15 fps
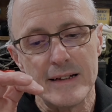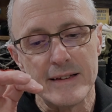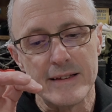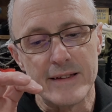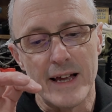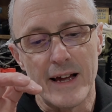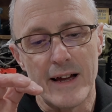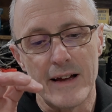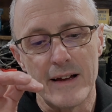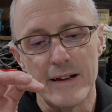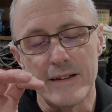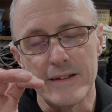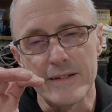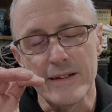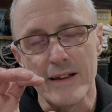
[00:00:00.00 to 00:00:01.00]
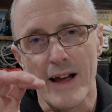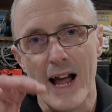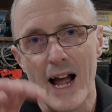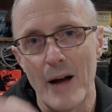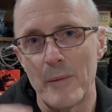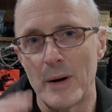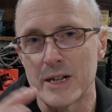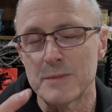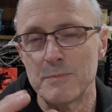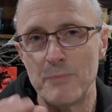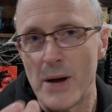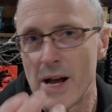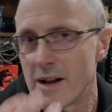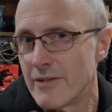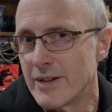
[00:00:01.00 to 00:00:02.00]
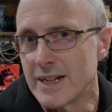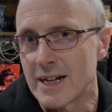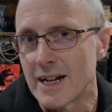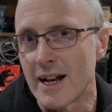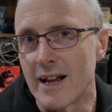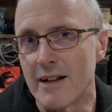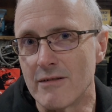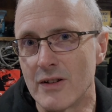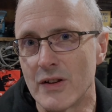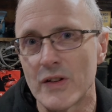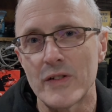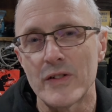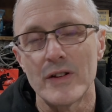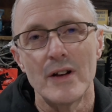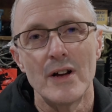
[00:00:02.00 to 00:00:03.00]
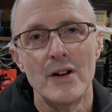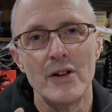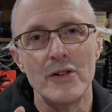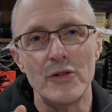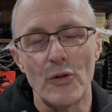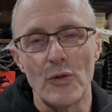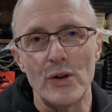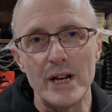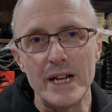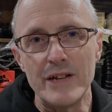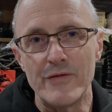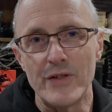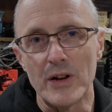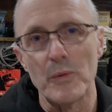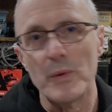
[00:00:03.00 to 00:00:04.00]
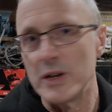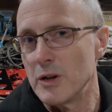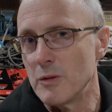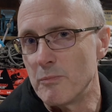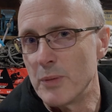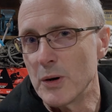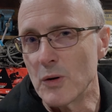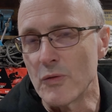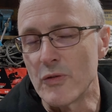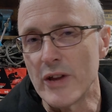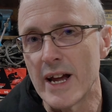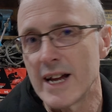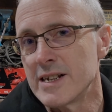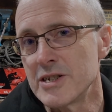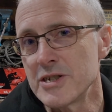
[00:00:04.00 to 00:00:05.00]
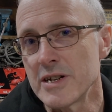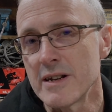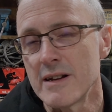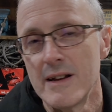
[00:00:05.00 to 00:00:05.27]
There's how much bearing clearance you're leaving when you build the engine,